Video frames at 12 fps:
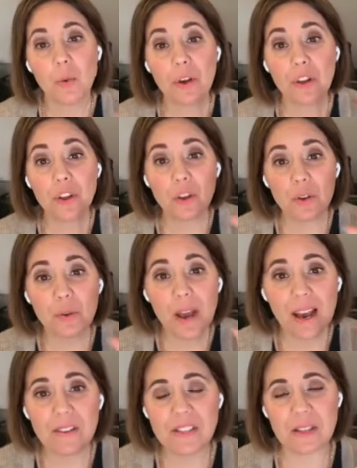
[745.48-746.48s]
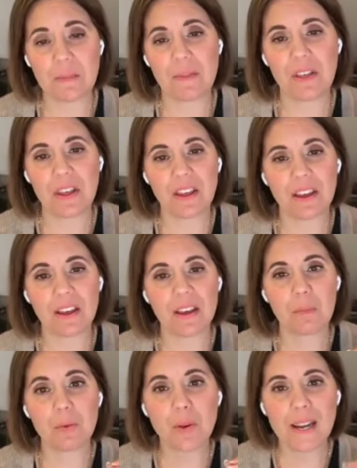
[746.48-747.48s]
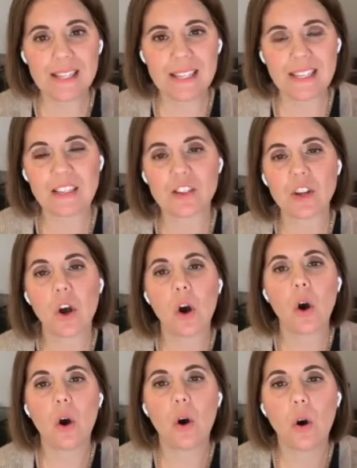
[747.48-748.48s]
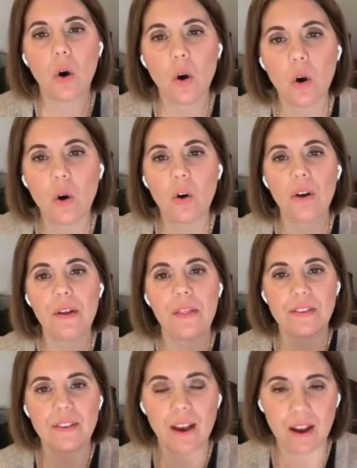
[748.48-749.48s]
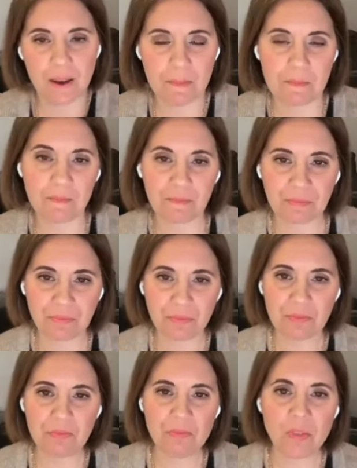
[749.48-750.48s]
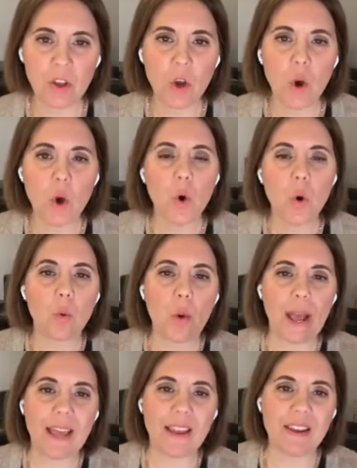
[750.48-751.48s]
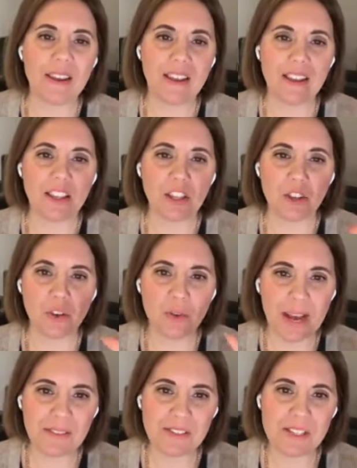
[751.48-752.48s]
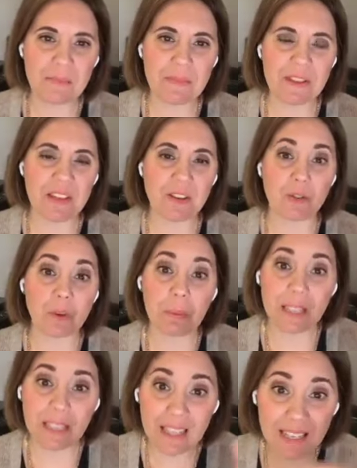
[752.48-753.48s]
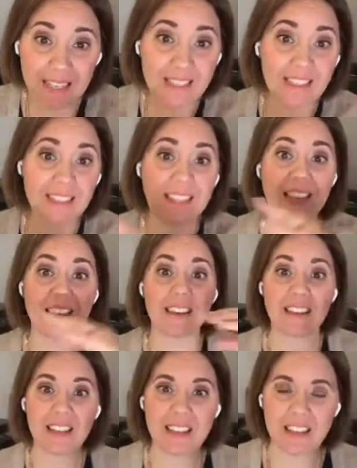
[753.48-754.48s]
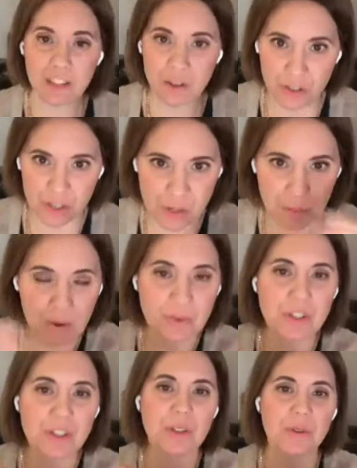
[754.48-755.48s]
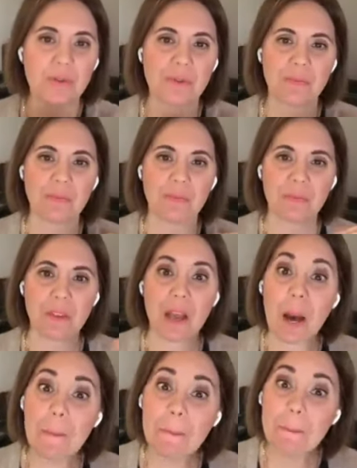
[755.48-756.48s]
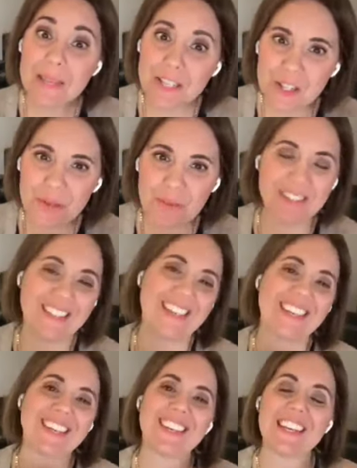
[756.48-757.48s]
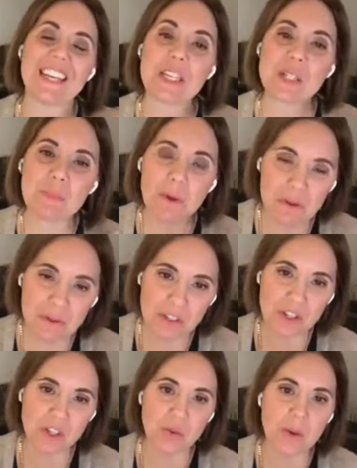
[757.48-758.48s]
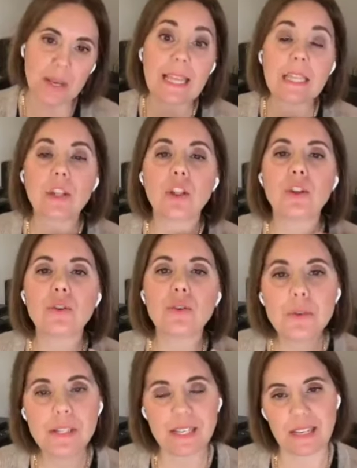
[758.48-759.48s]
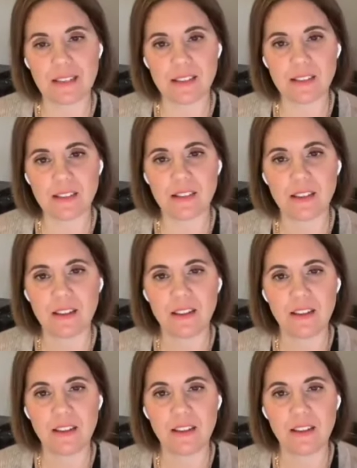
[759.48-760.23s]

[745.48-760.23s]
When you have something present all the time, when you have something repeatedly you're exposed to, habitually exposed to, it loses